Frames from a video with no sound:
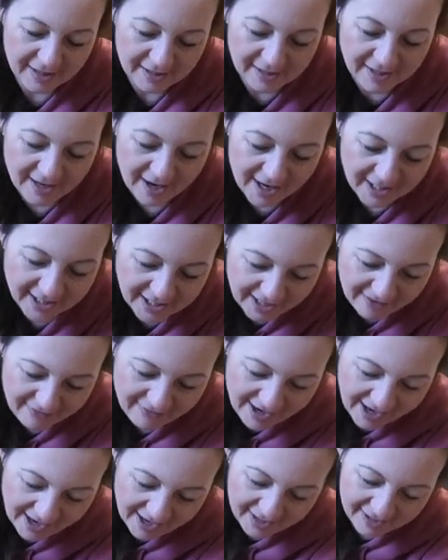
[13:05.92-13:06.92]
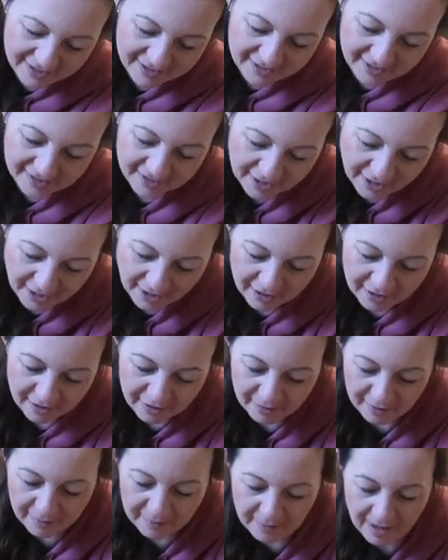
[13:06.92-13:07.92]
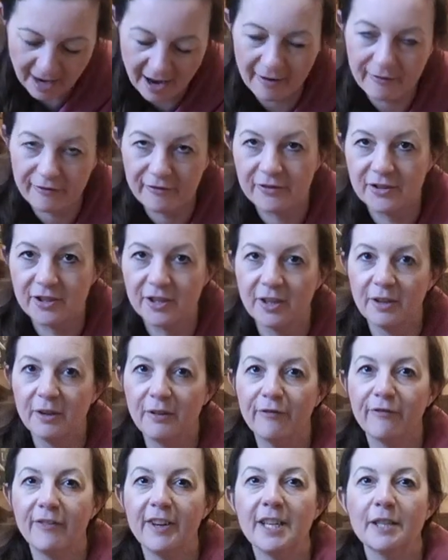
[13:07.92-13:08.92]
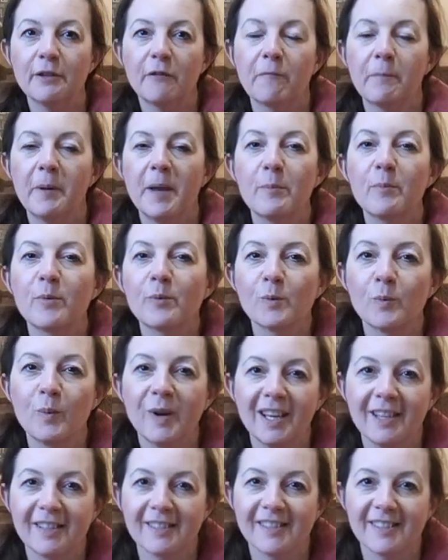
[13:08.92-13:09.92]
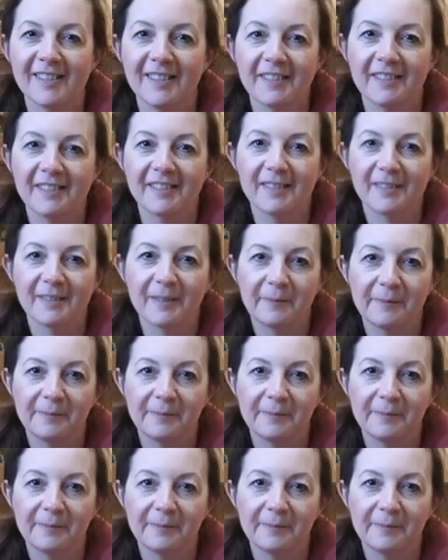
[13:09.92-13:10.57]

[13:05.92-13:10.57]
the idea is that you have to feed off people's weaknesses.